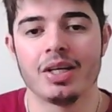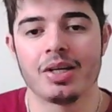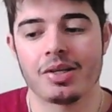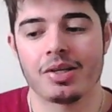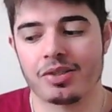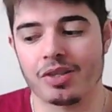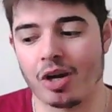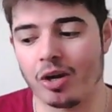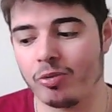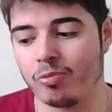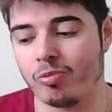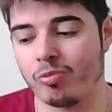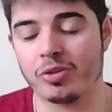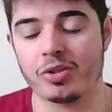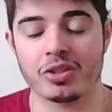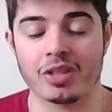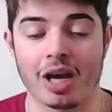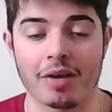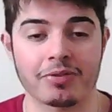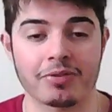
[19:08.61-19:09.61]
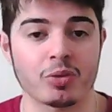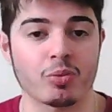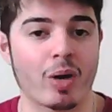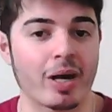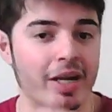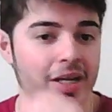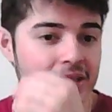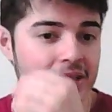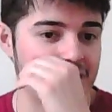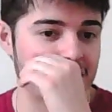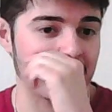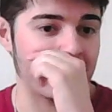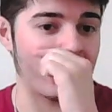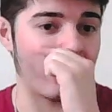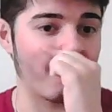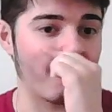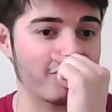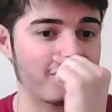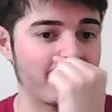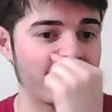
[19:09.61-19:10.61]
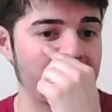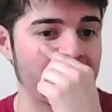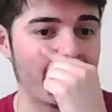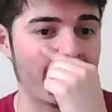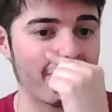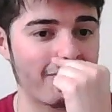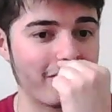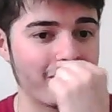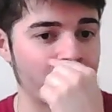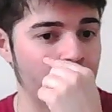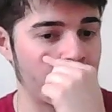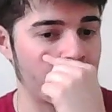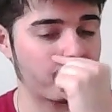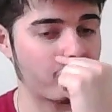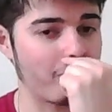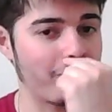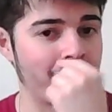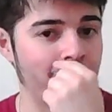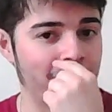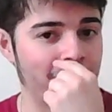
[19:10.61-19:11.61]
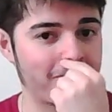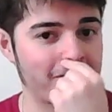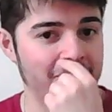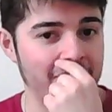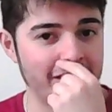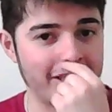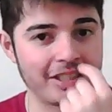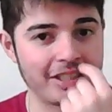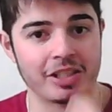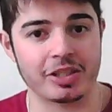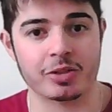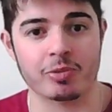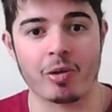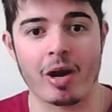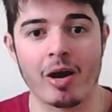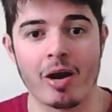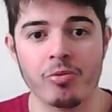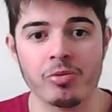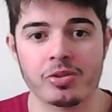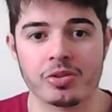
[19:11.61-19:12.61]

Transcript: So we'll just have to wait and see. Obviously the FA Cup's coming up for City as well,